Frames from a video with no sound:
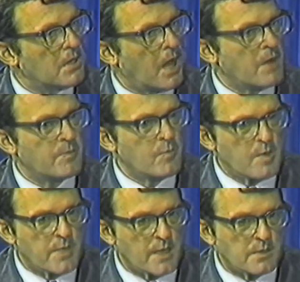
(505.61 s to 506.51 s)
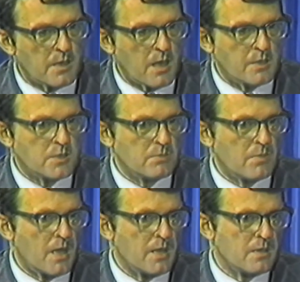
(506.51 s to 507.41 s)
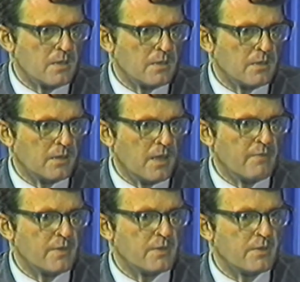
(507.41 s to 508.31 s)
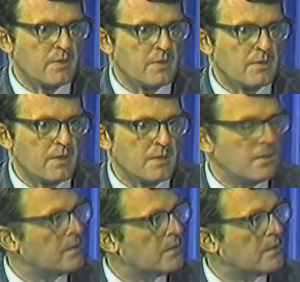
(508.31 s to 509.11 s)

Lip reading: I went back to college in my 11th year, I think.